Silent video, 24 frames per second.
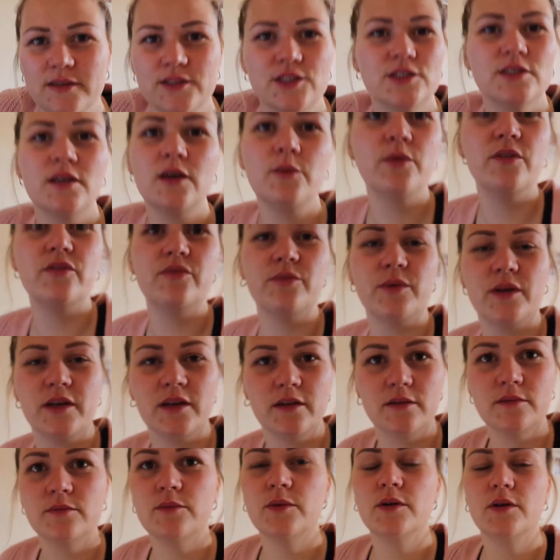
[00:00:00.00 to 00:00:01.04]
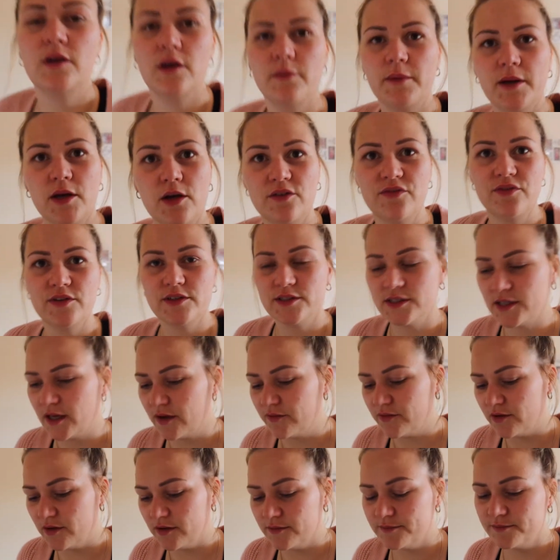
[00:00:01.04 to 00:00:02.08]
just come with me we'll go make coffee
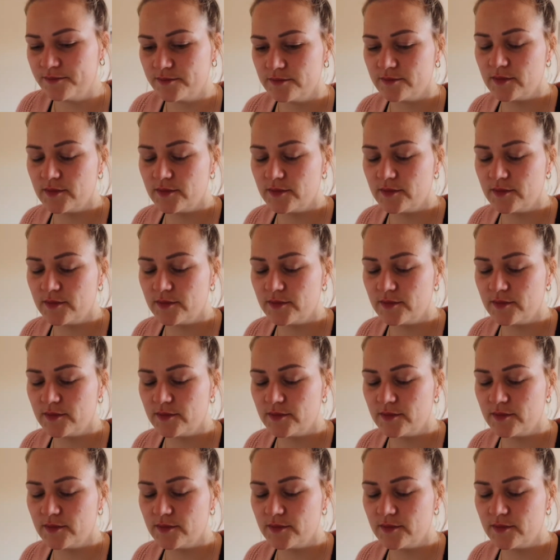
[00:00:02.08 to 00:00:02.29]
together